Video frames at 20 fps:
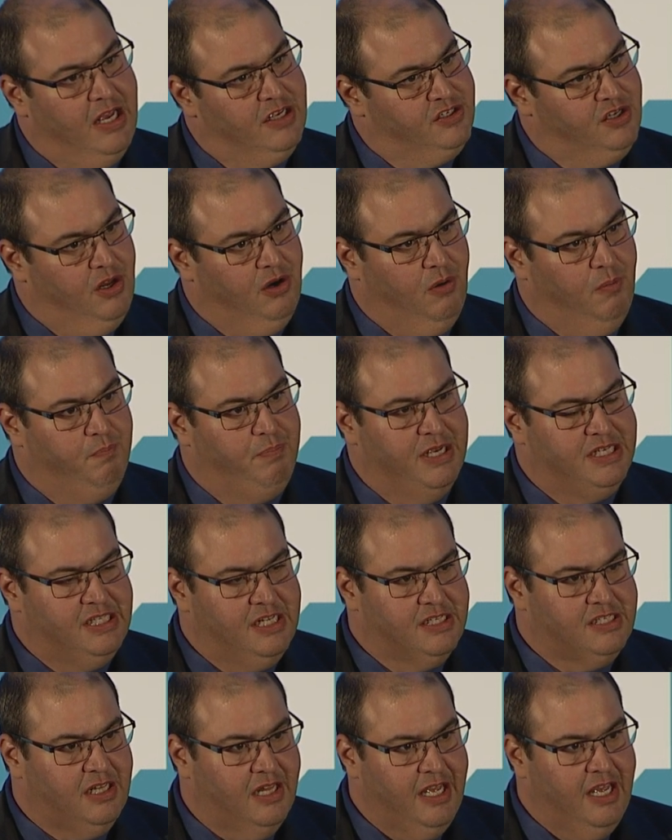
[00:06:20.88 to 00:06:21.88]
you know,
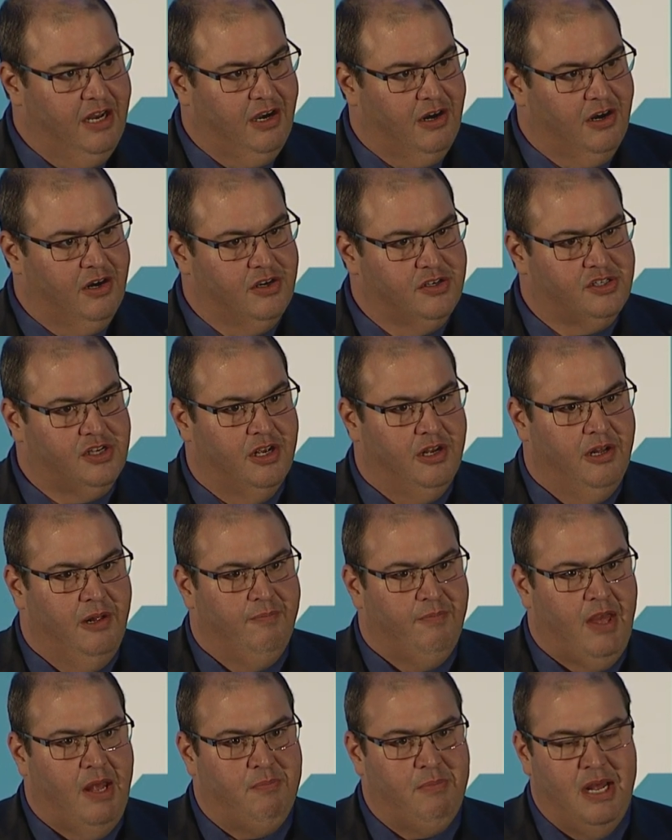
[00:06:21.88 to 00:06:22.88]
business leaders,
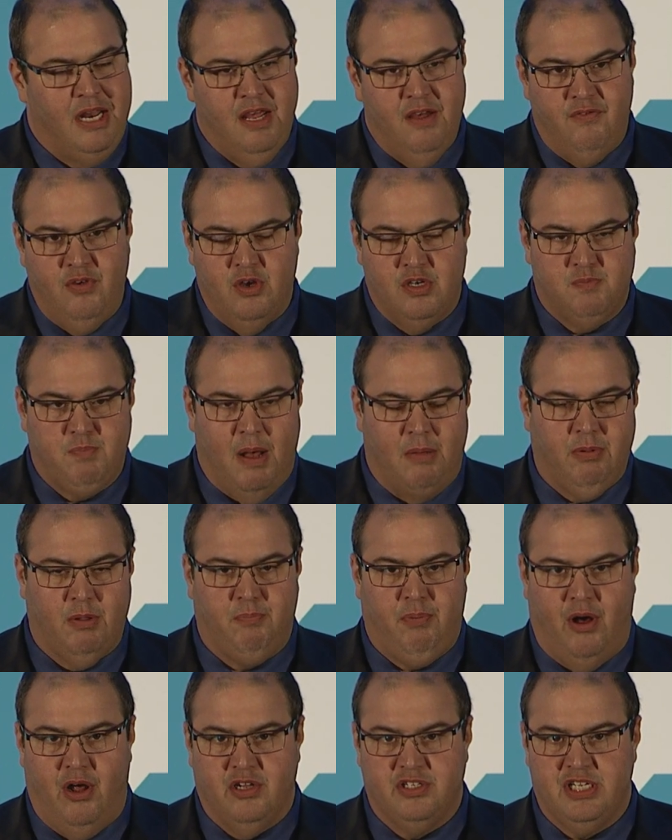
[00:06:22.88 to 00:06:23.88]
and many of you as public
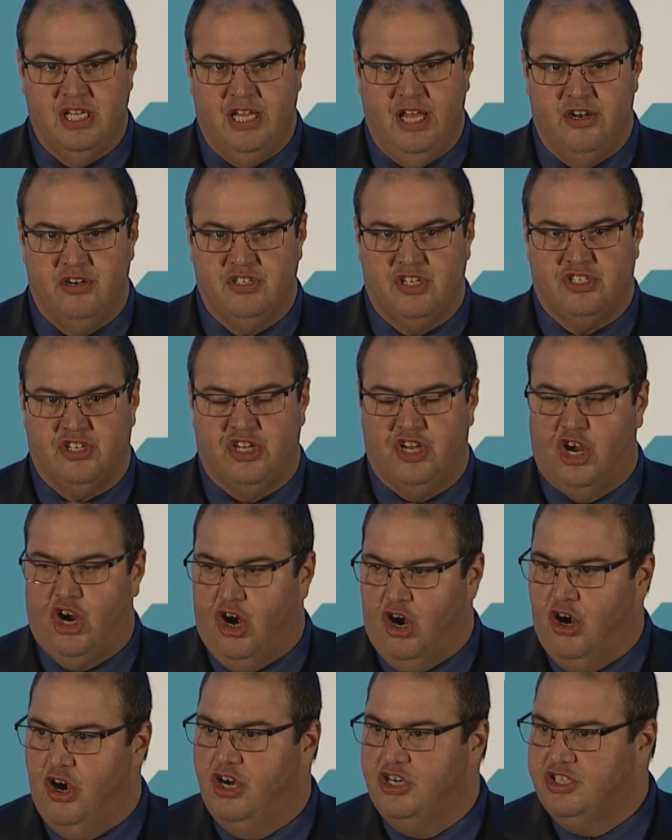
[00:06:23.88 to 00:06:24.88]
policy leaders, is
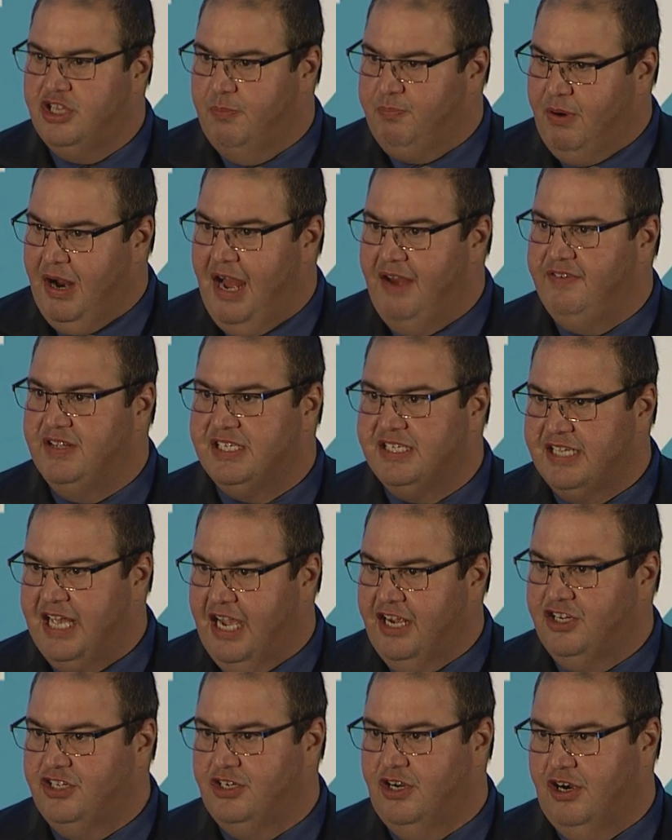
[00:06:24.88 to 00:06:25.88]
encourage the private
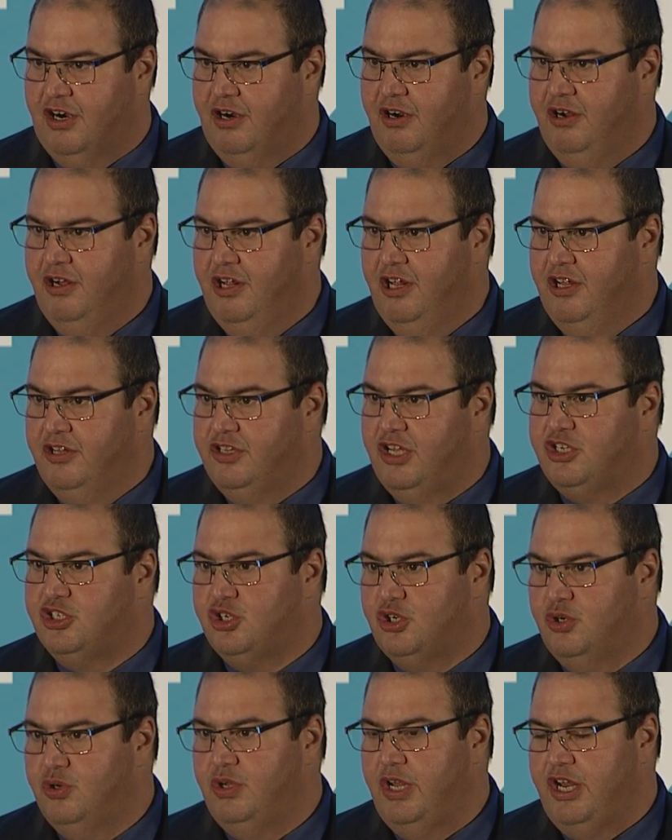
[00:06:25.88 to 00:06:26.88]
sector to
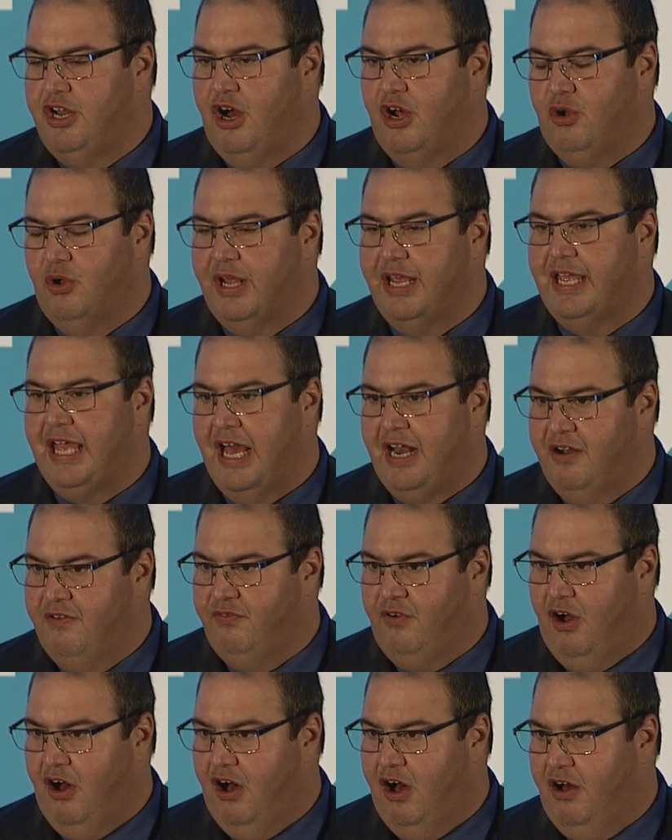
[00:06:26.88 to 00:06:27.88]
truly not only get
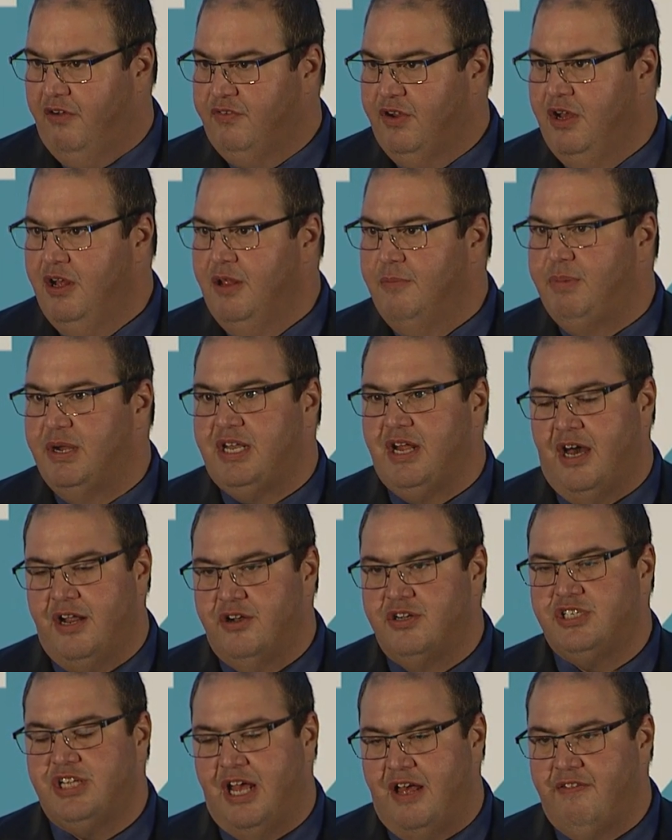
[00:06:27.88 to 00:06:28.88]
involved, but to
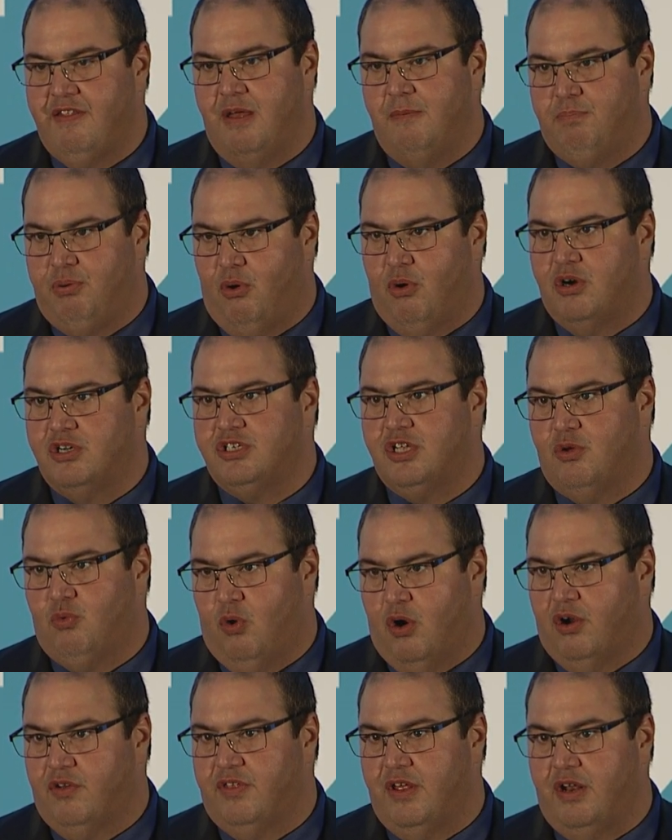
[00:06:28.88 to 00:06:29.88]
understand the importance of the
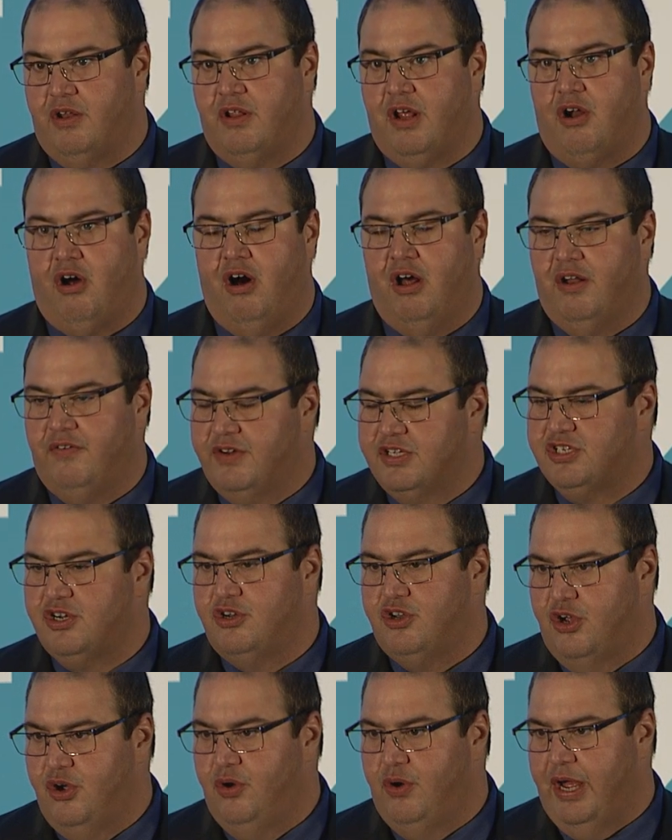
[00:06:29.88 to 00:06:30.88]
work that, that all of us are
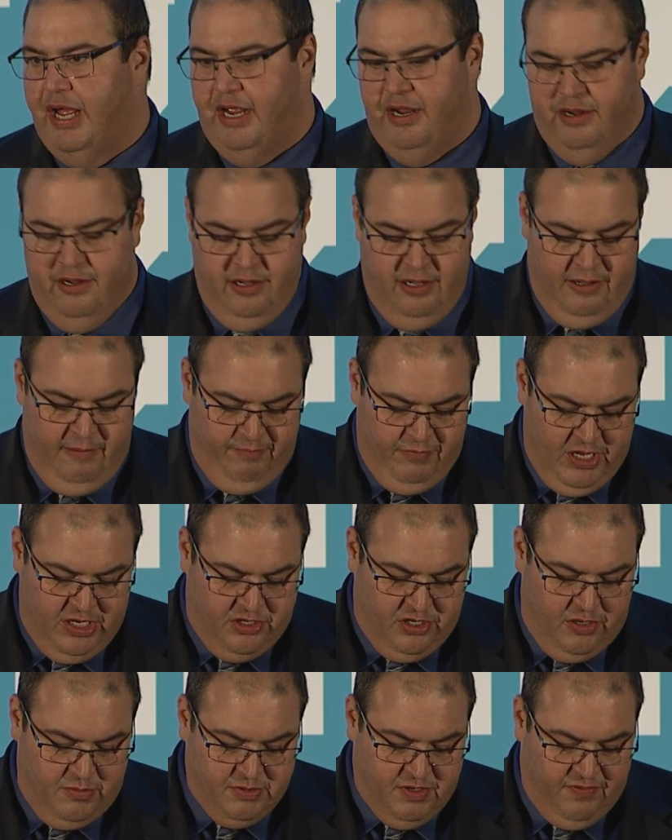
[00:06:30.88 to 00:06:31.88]
doing in
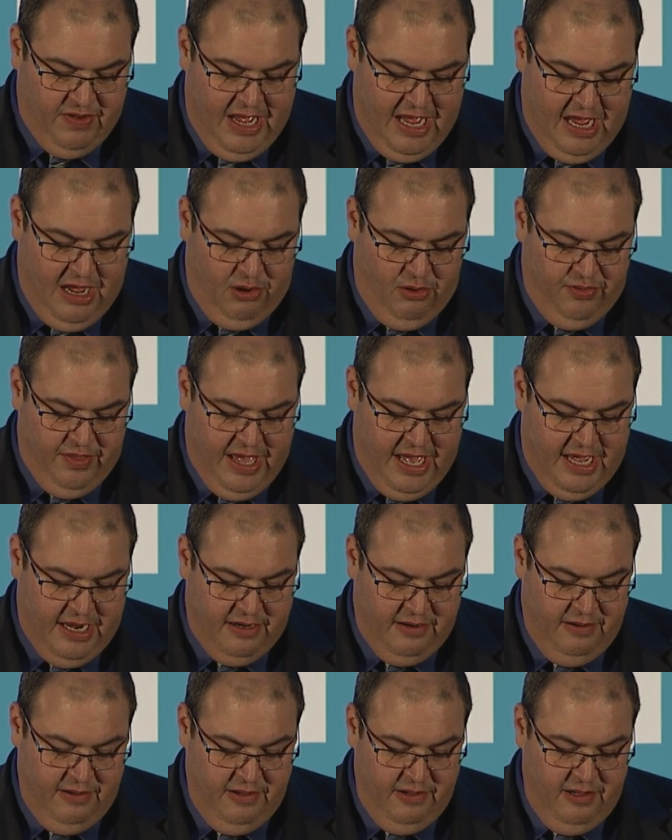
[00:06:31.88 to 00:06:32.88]
terms of how
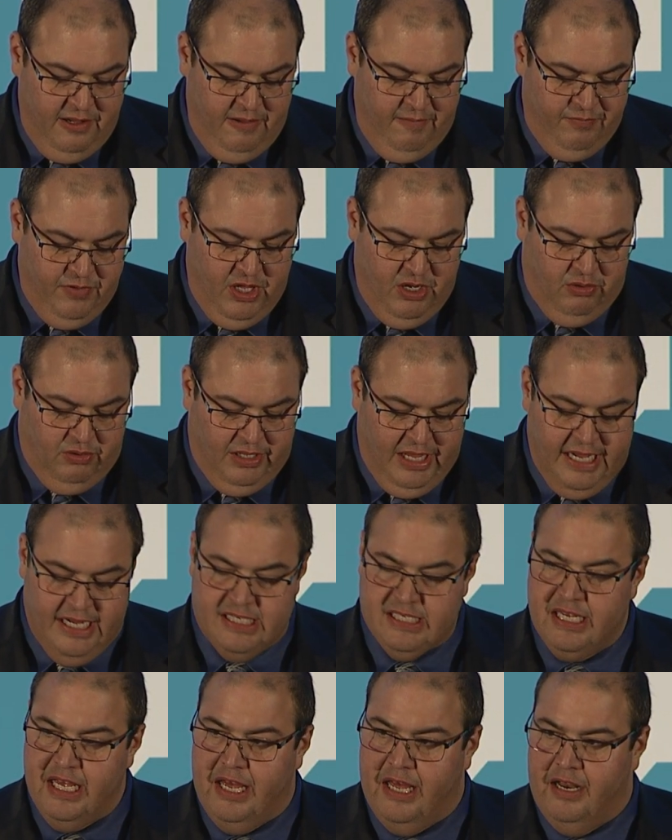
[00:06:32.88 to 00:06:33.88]
that, you know,
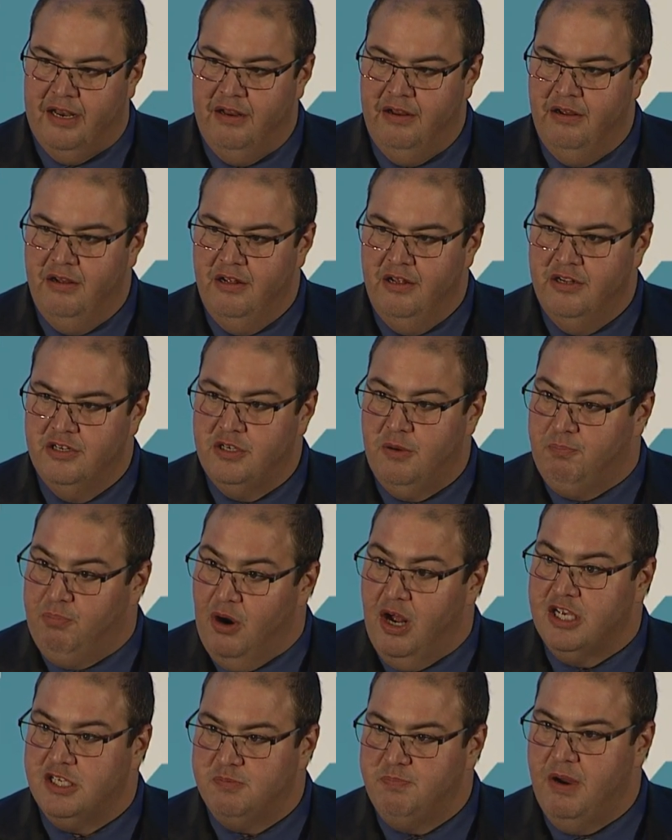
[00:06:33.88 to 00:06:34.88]
links in to
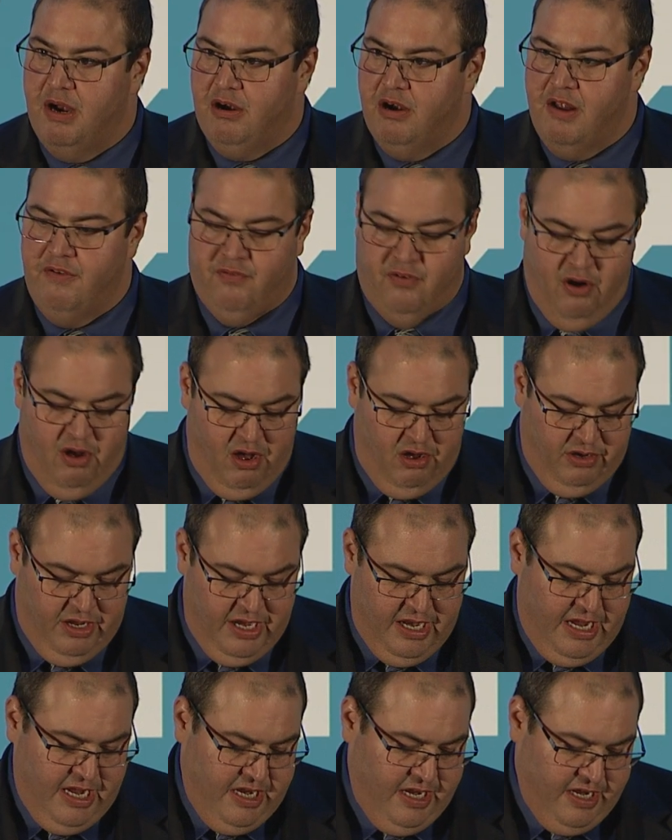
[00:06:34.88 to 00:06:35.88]
prosperity for all
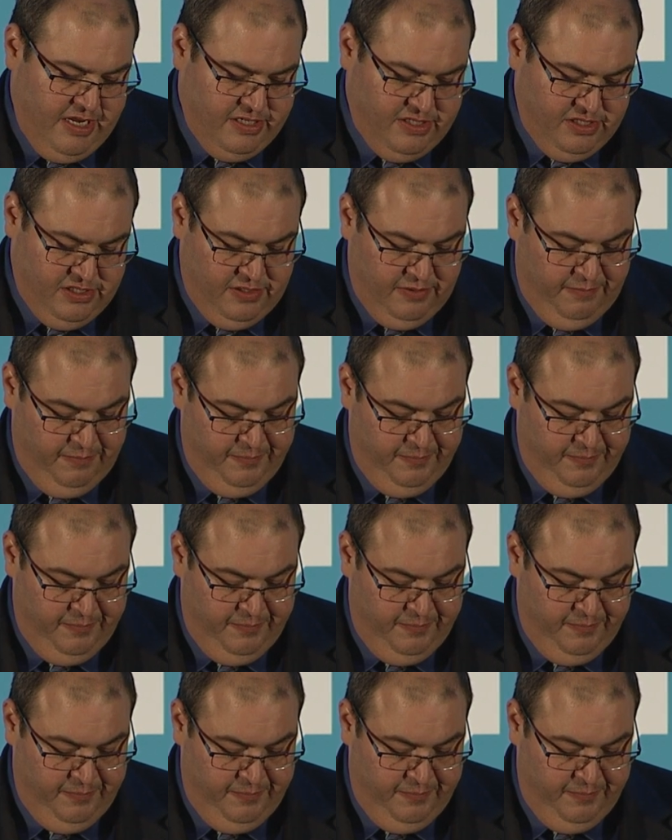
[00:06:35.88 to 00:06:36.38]
Canadians.